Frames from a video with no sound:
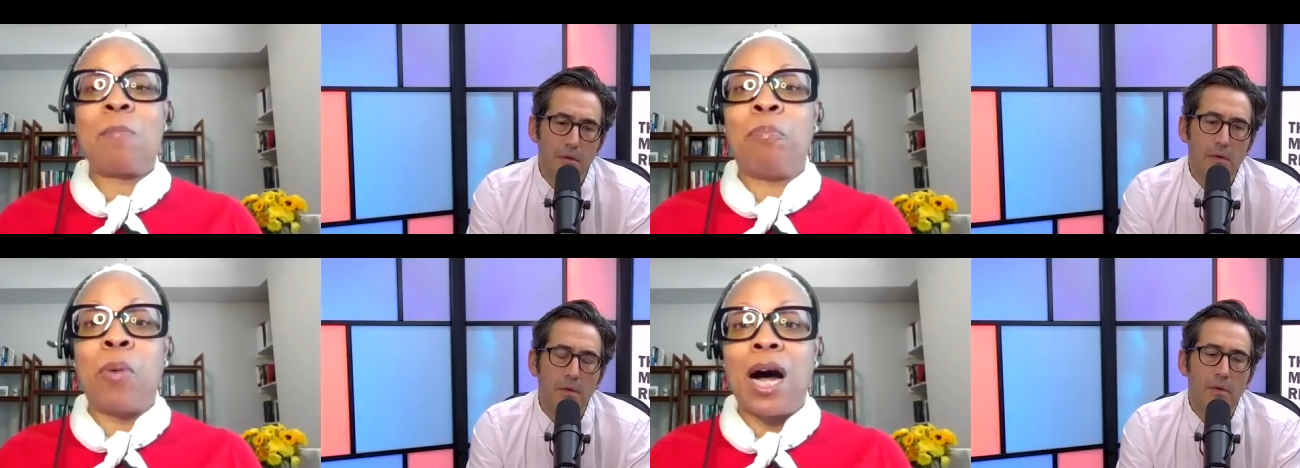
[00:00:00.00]

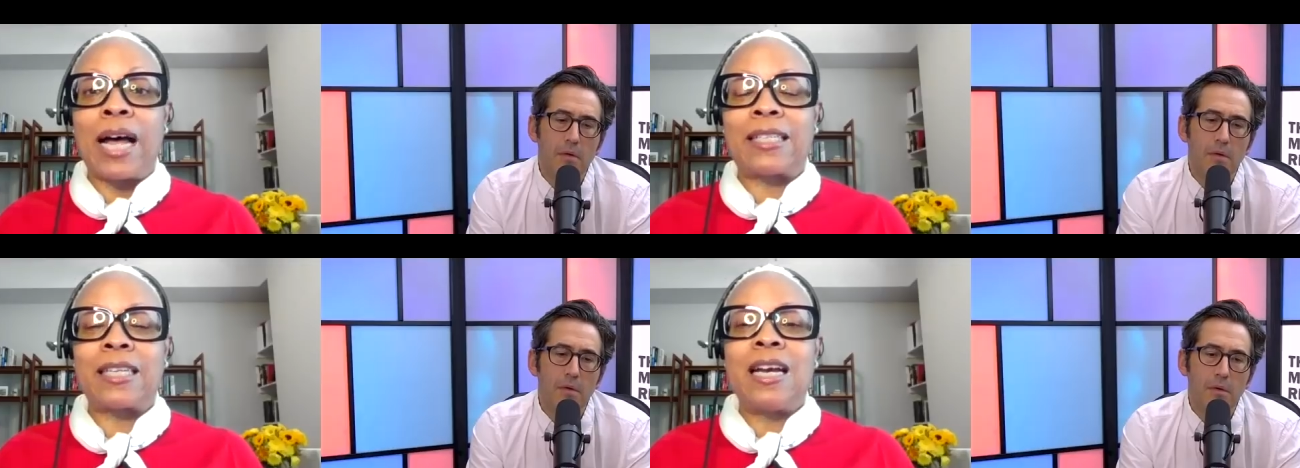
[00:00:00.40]

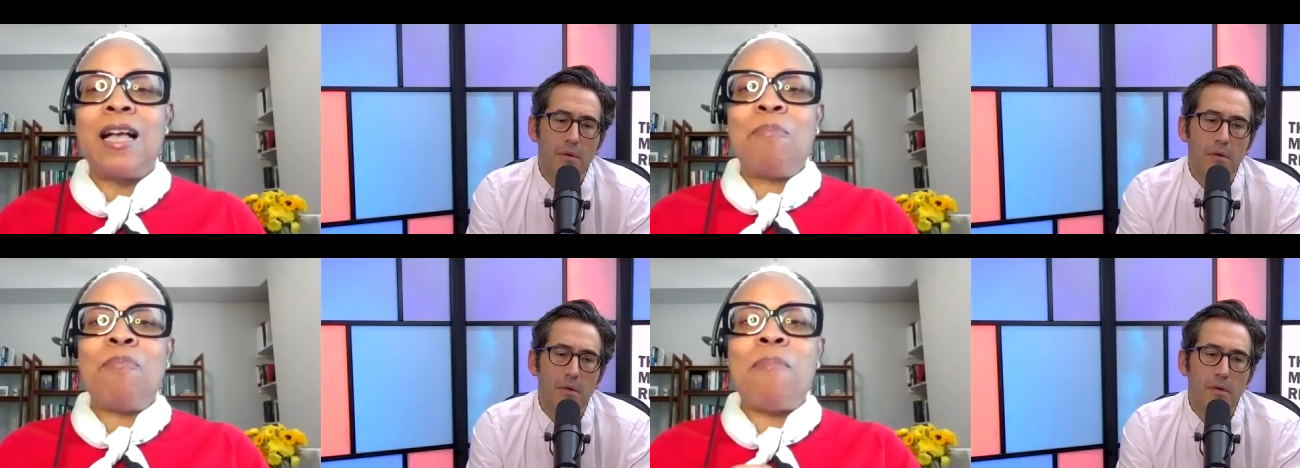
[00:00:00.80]
Speaker 1: but
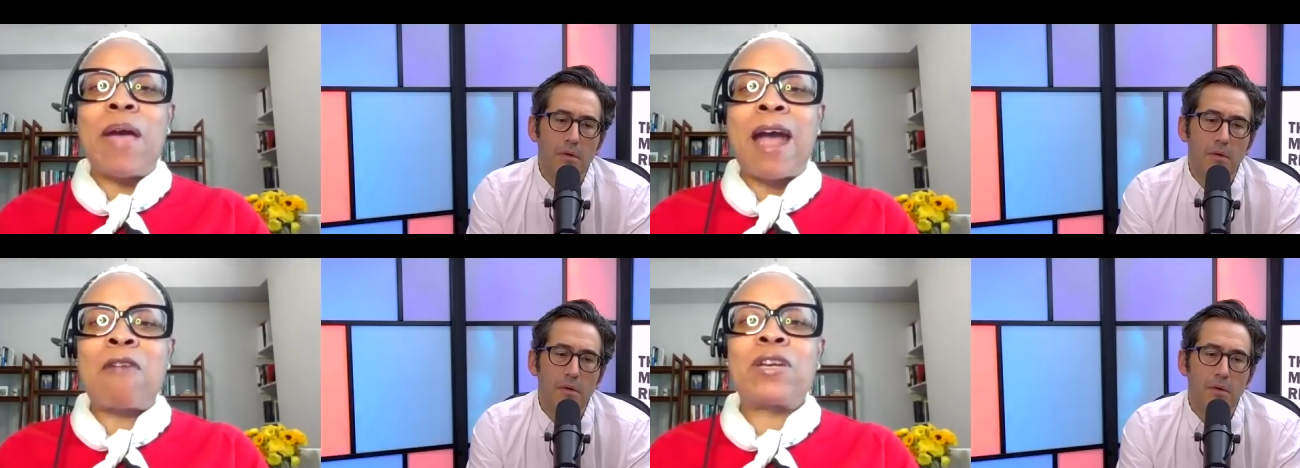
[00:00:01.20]

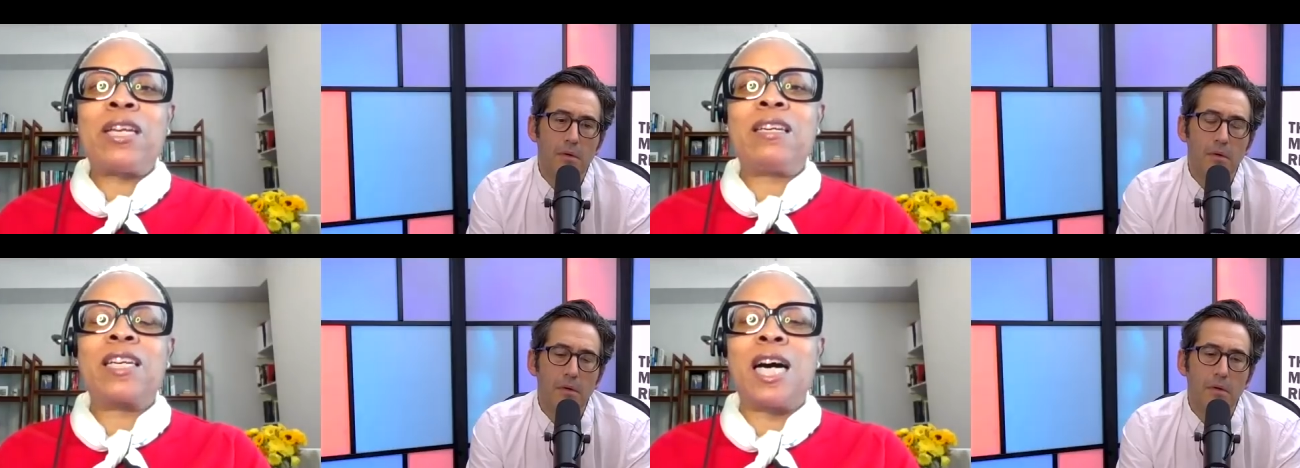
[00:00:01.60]

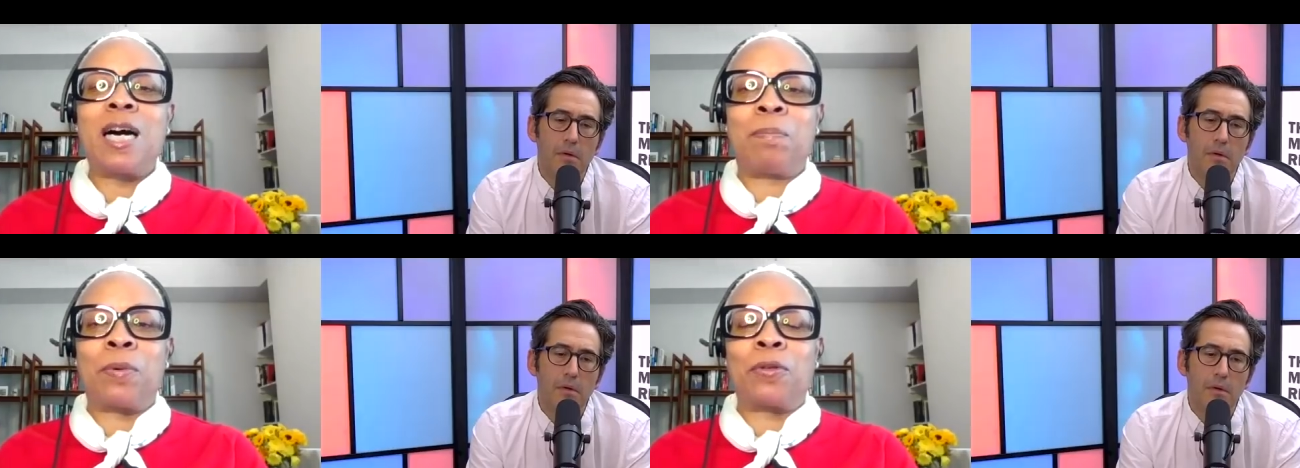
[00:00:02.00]
married
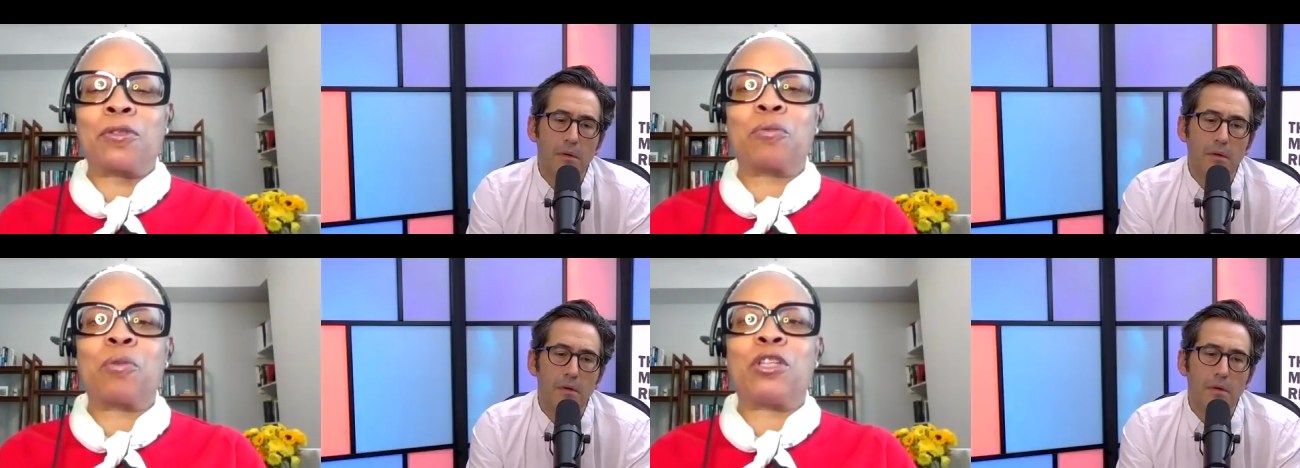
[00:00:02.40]

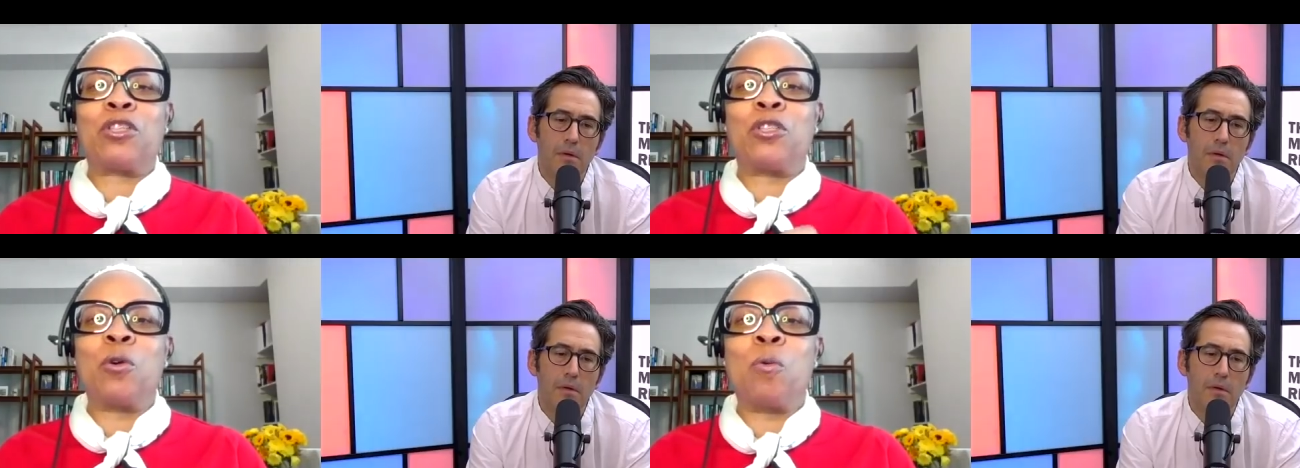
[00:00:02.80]
couples with
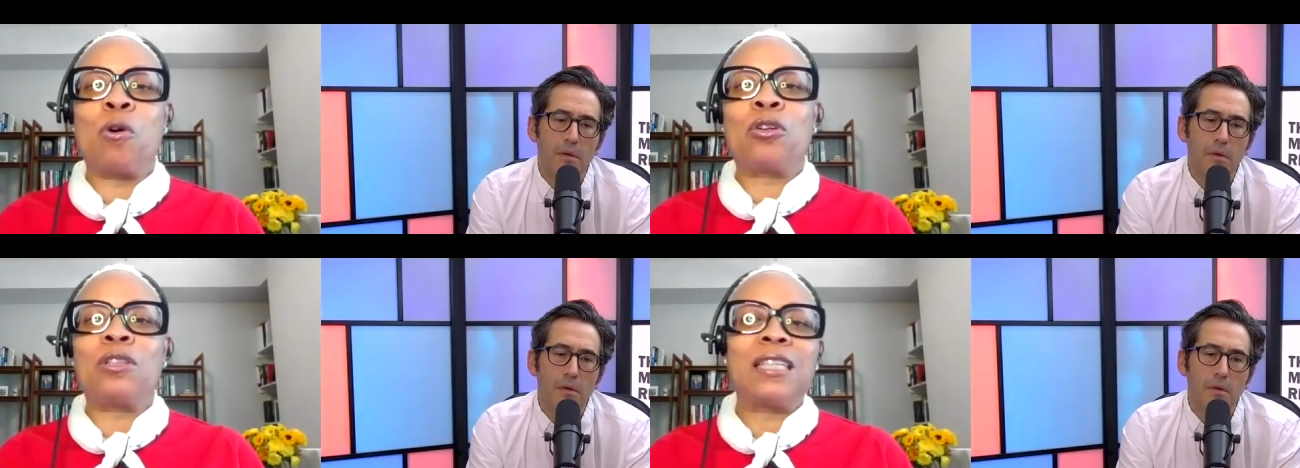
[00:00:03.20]

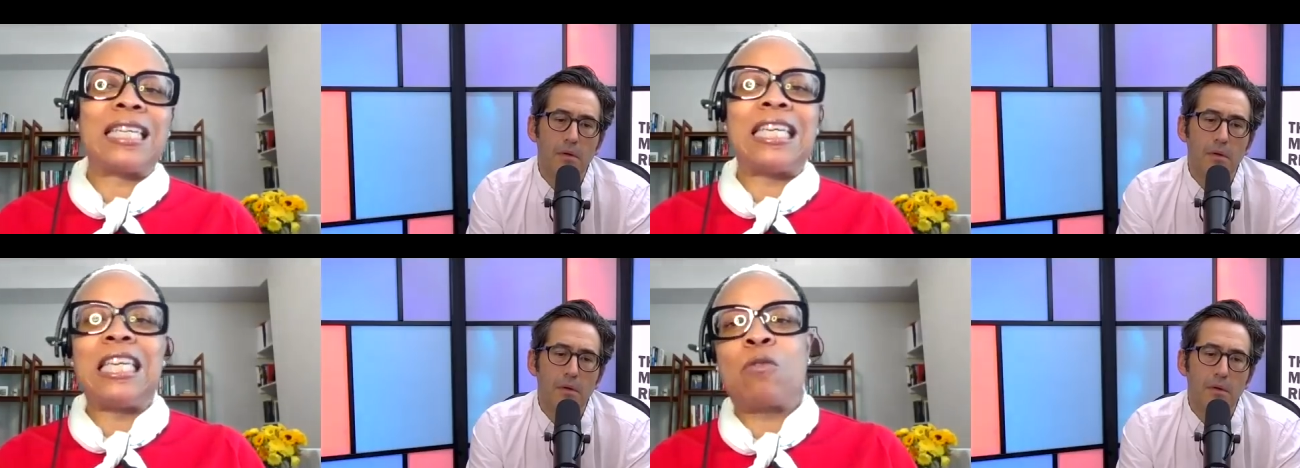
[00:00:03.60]
dual
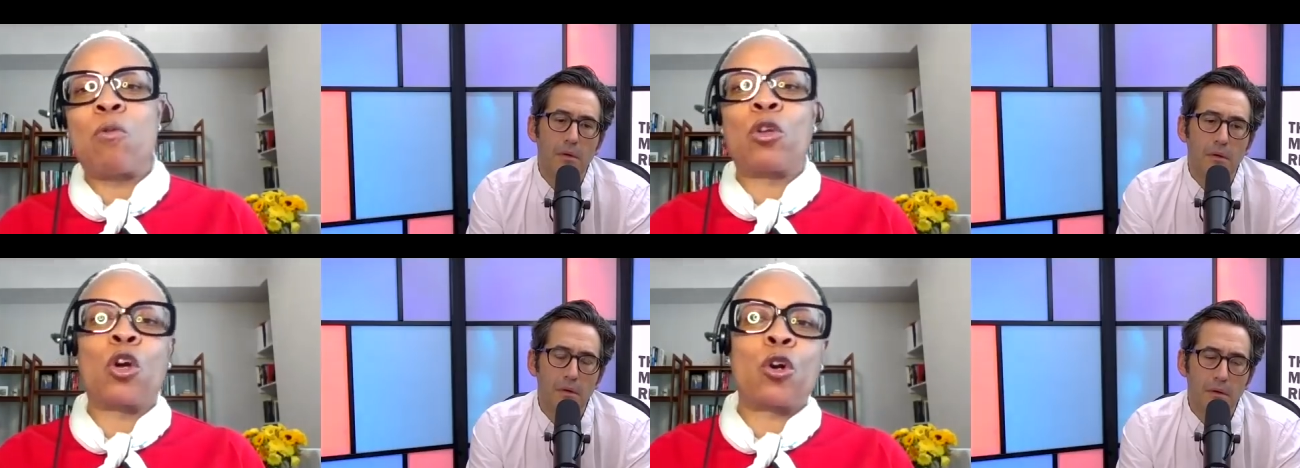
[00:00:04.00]

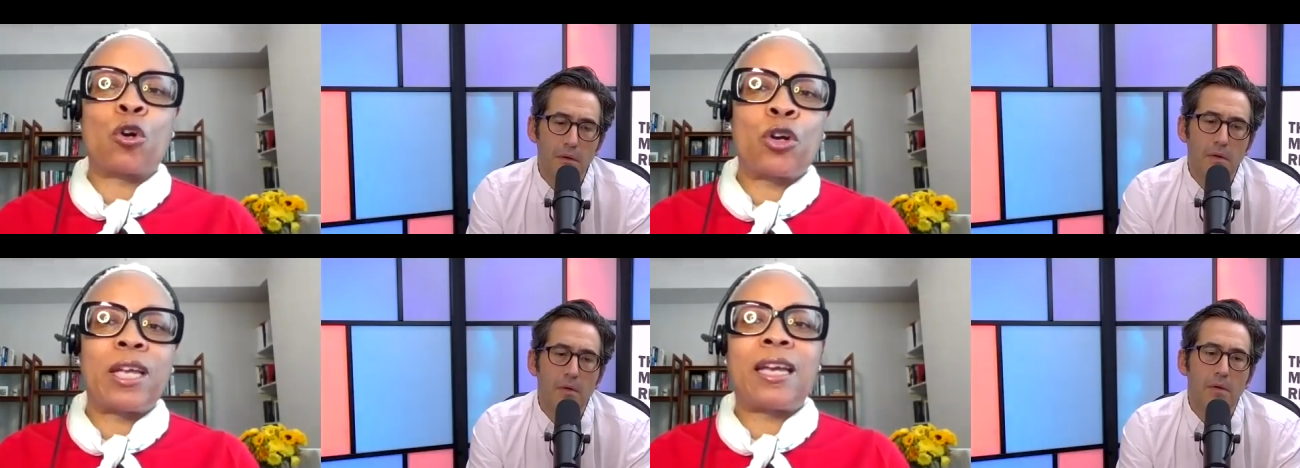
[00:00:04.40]
equal
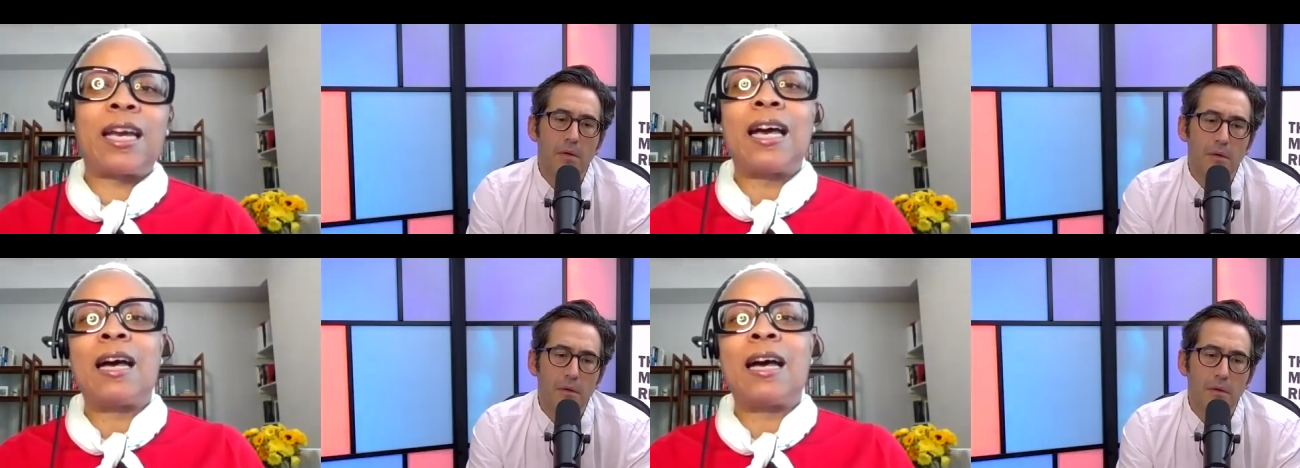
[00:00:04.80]
earning